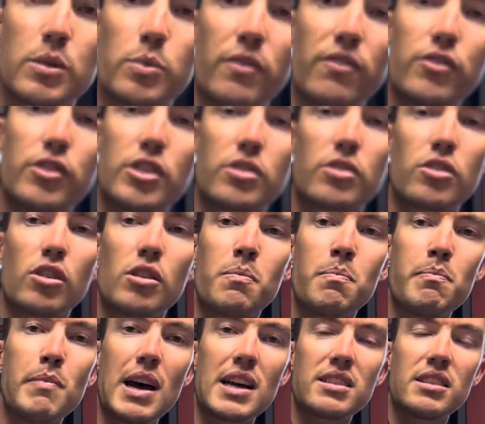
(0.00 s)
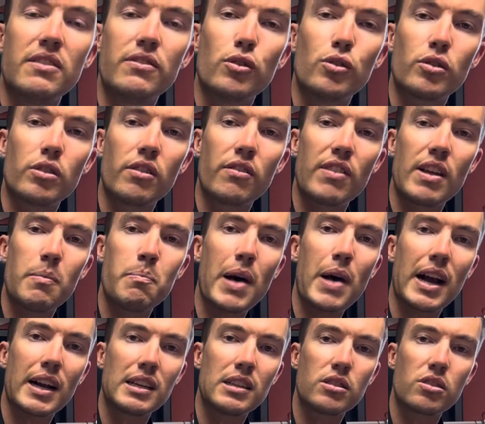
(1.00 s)
We've just got a massive order of them
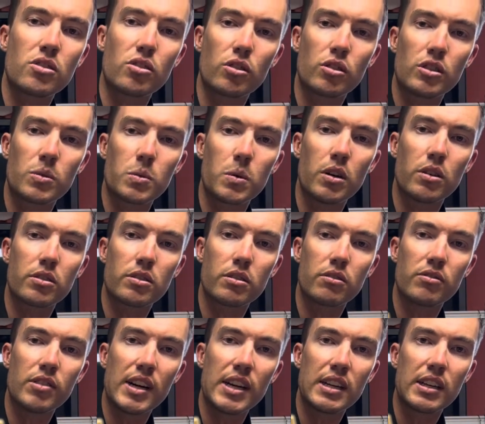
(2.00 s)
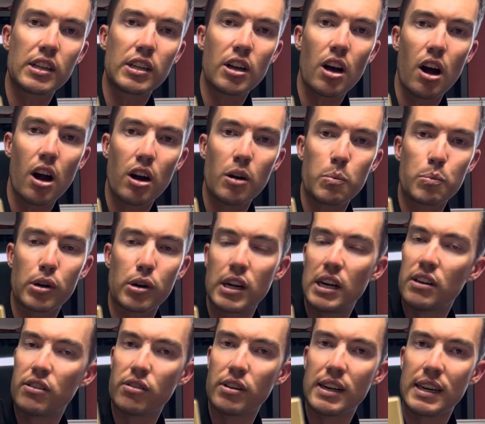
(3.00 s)
back in stock as well. So ready to go,
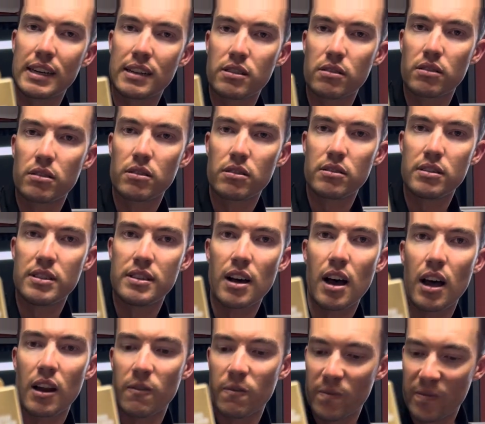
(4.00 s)
pre-rigged, done.